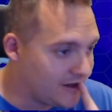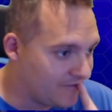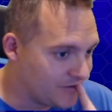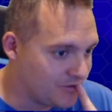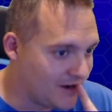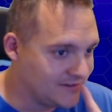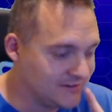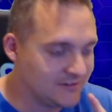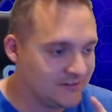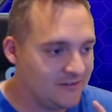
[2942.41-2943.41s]
off the
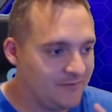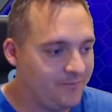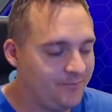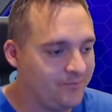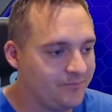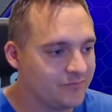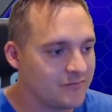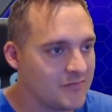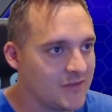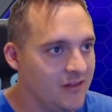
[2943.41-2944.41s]
prizes,
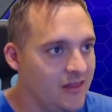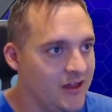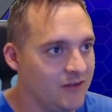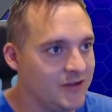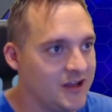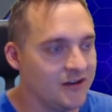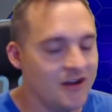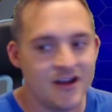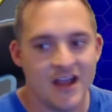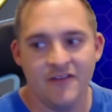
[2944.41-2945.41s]
then we can
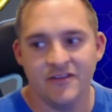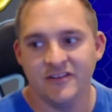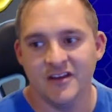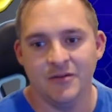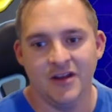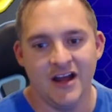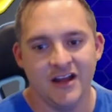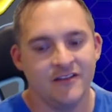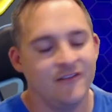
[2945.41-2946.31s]
knock out the Sableye the